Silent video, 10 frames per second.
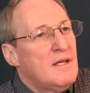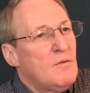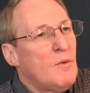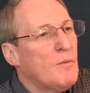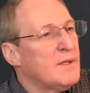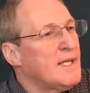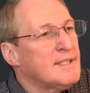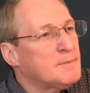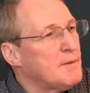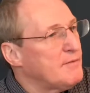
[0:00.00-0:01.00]
When we're
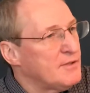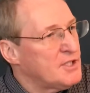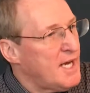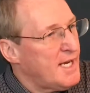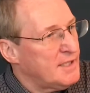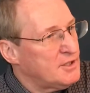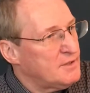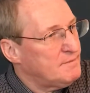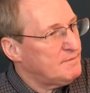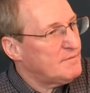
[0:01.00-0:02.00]
desperate for
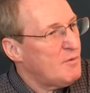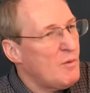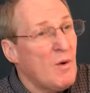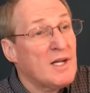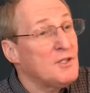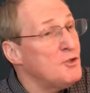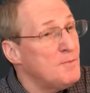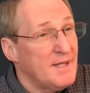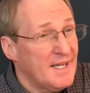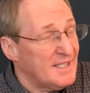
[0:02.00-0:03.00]
change, we want a new
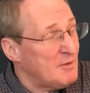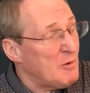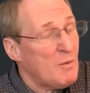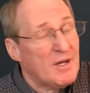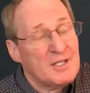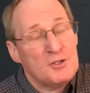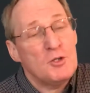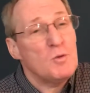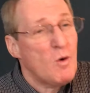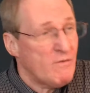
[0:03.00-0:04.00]
beginning, we want a
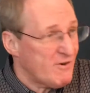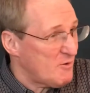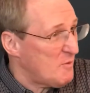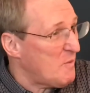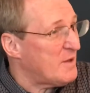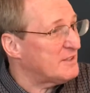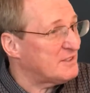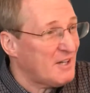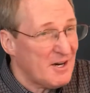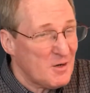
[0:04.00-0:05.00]
do-over, we want to
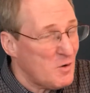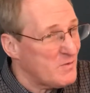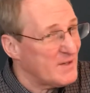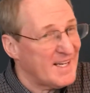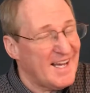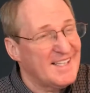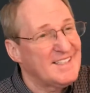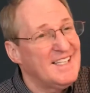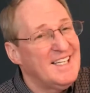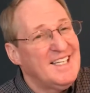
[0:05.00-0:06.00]
start over
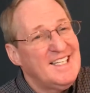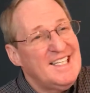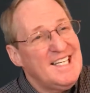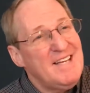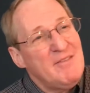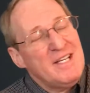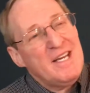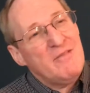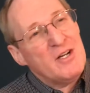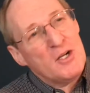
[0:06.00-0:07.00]
again.
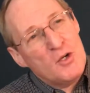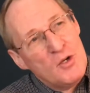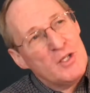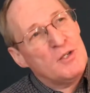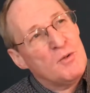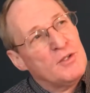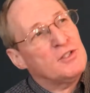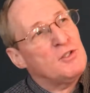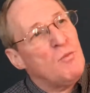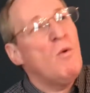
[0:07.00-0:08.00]
Even a good
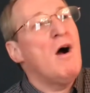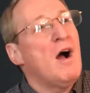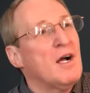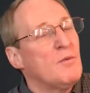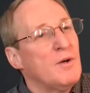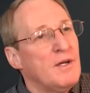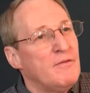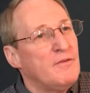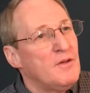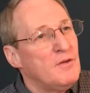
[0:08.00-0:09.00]
Christian walk where
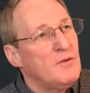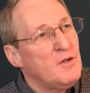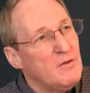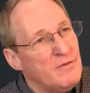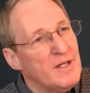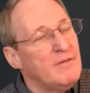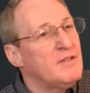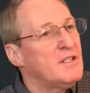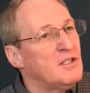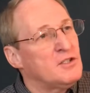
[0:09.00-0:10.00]
you've
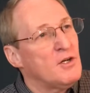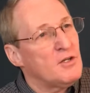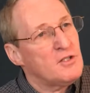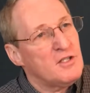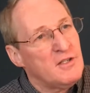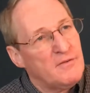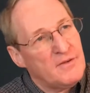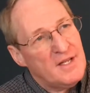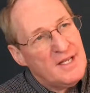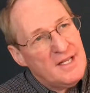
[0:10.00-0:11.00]
lived in the church and
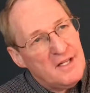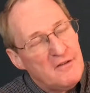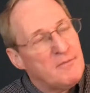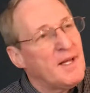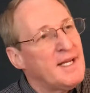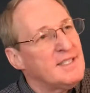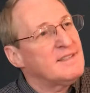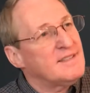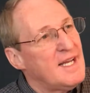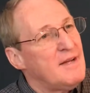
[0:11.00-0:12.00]
you've played it
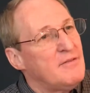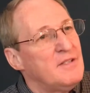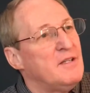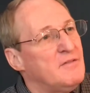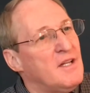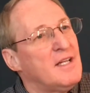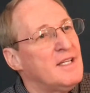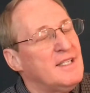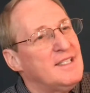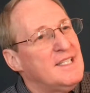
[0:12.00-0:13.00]
safe and you've done
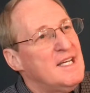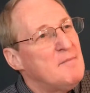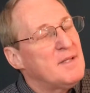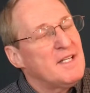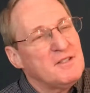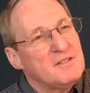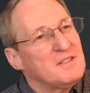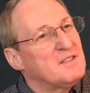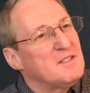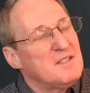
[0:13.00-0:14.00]
it. But then there's
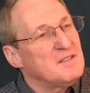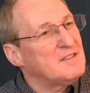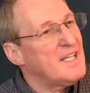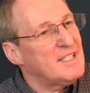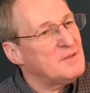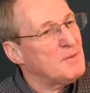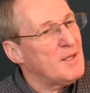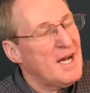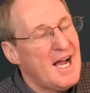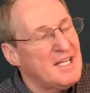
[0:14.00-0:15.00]
this sense
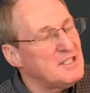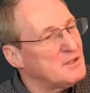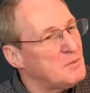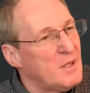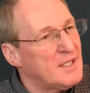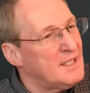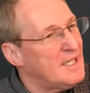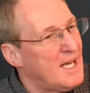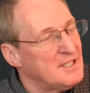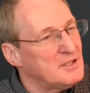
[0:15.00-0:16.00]
where I just
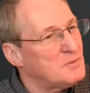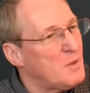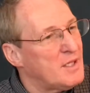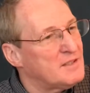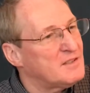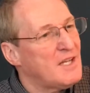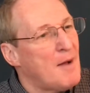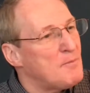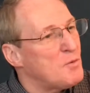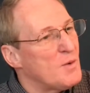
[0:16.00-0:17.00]
want to
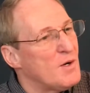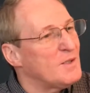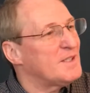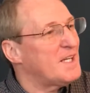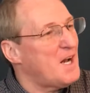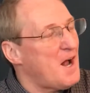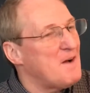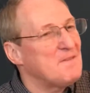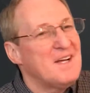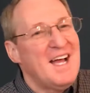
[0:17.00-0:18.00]
stop the world, get
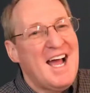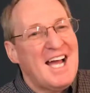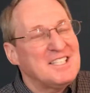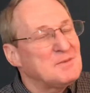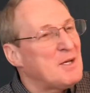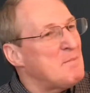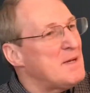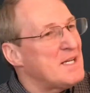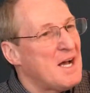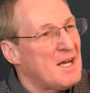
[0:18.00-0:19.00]
off. I just want to
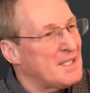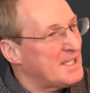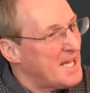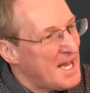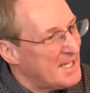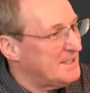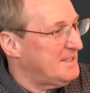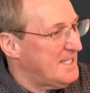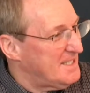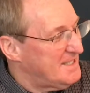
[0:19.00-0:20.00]
meet God again.
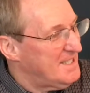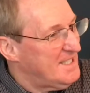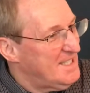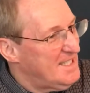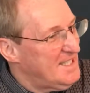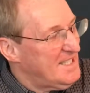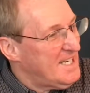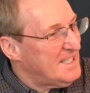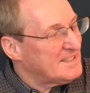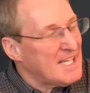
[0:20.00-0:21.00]

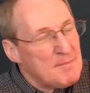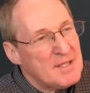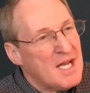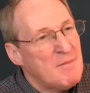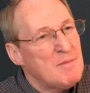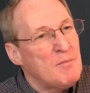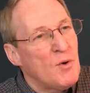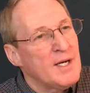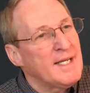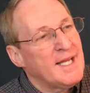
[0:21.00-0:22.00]
And it's not becoming
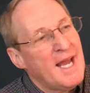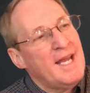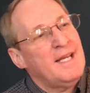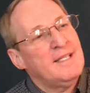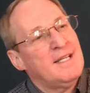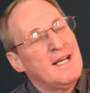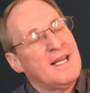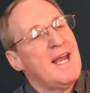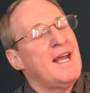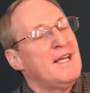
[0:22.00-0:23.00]
born
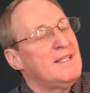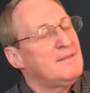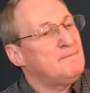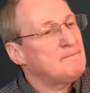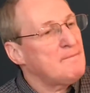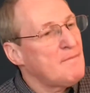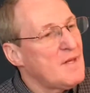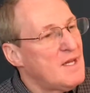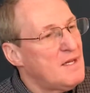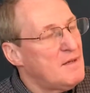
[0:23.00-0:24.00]
again,
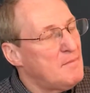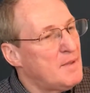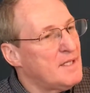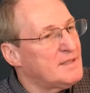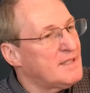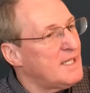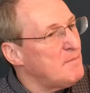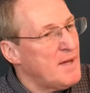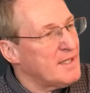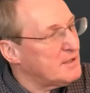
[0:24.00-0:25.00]
but it's
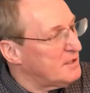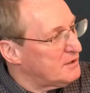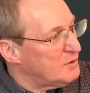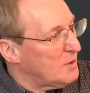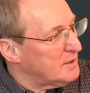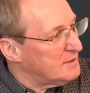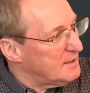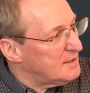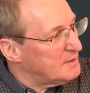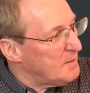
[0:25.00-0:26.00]
getting back to the source
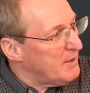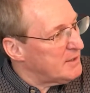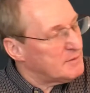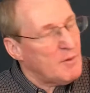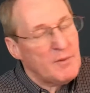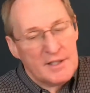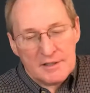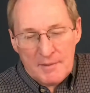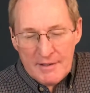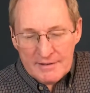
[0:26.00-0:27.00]
and experience what we
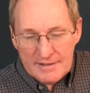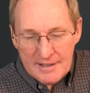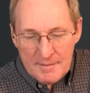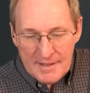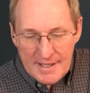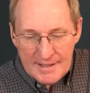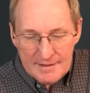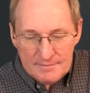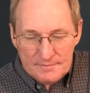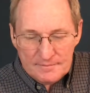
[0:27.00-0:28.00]
experienced in the beginning.